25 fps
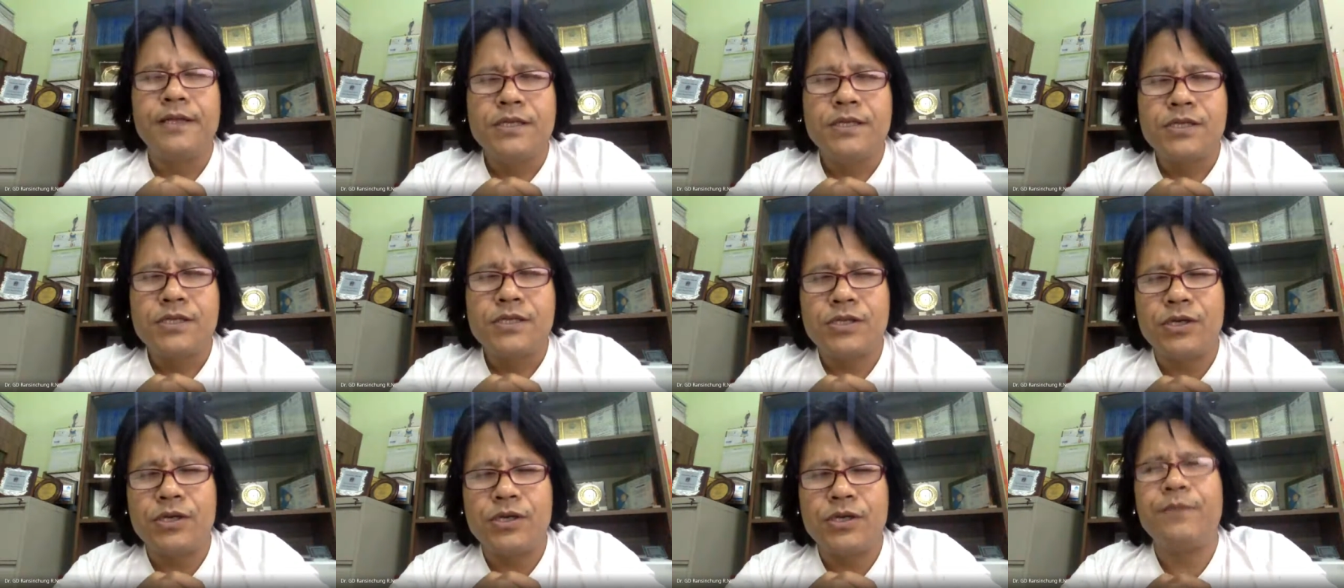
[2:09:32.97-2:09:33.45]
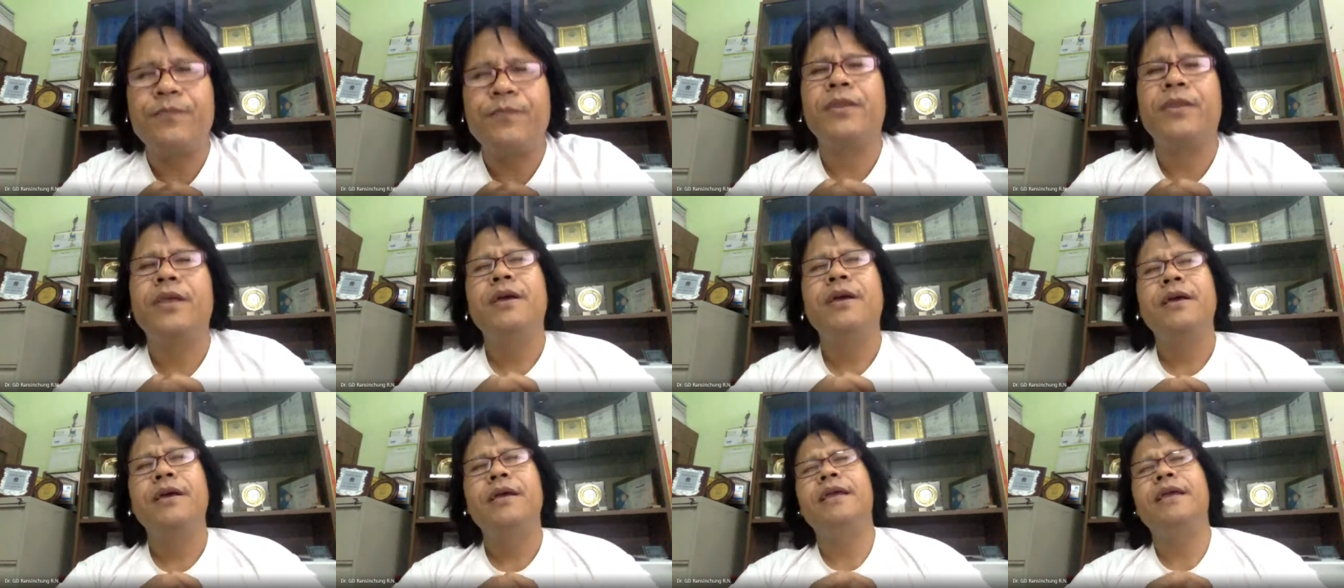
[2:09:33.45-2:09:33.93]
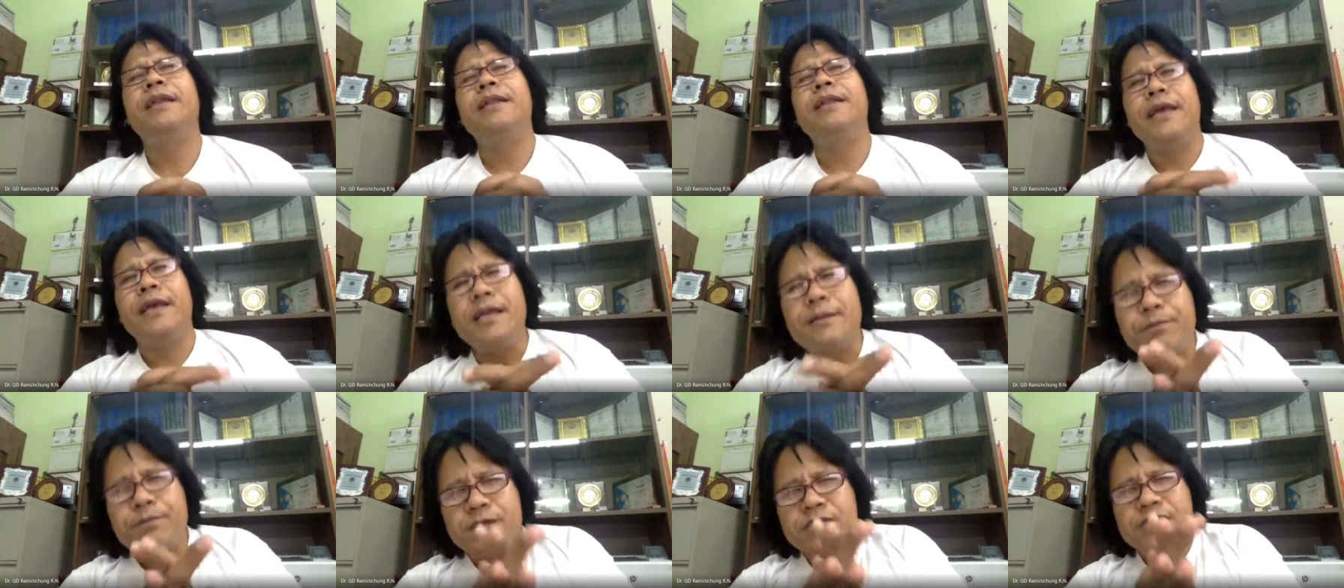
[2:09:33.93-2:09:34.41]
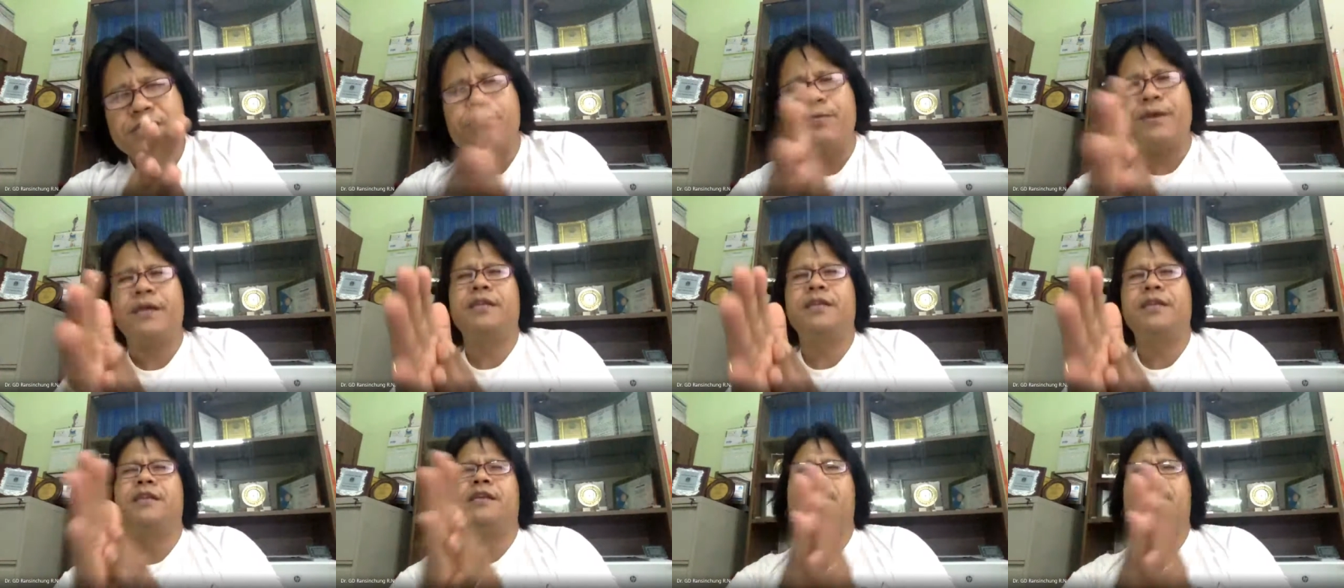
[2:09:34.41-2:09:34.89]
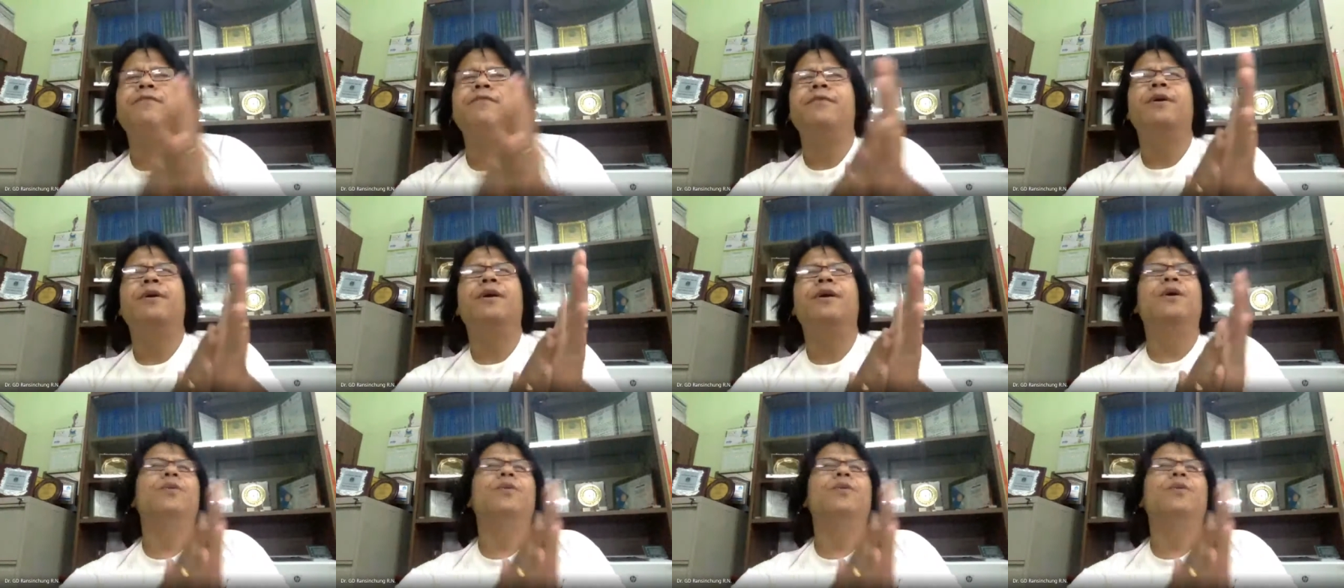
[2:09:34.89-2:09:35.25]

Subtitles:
So in that perspective,